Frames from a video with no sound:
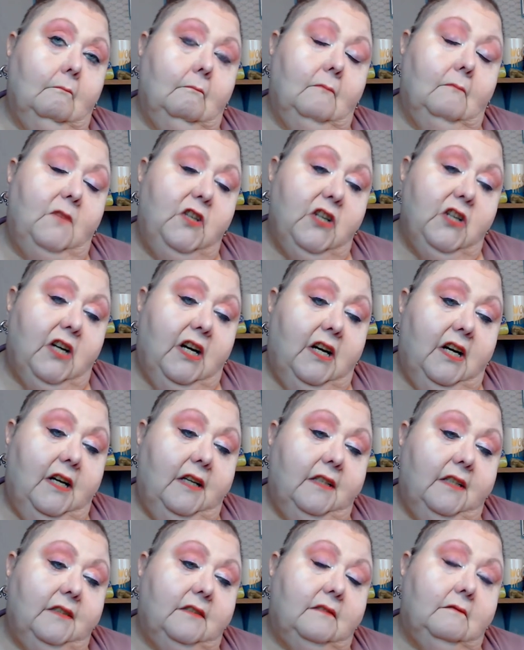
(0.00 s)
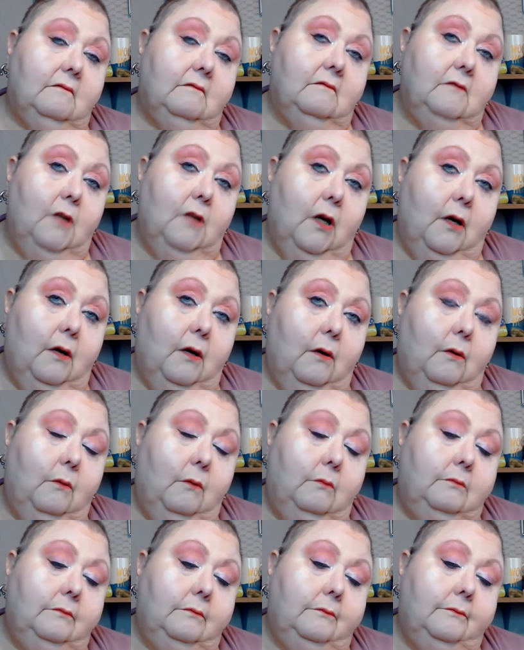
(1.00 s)
Just
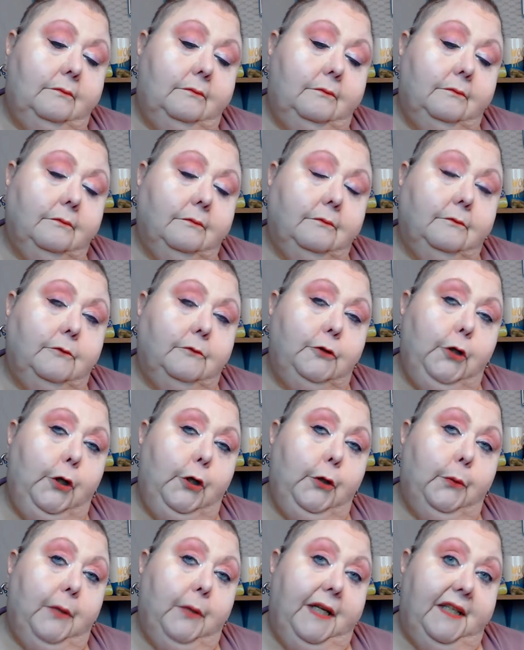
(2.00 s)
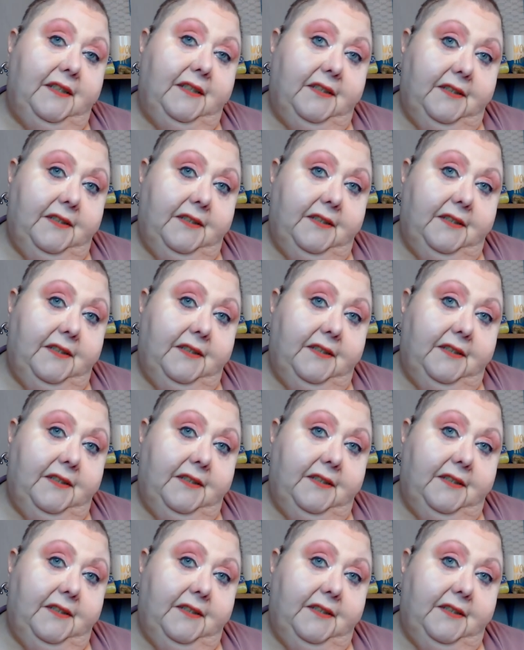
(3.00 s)
go do it.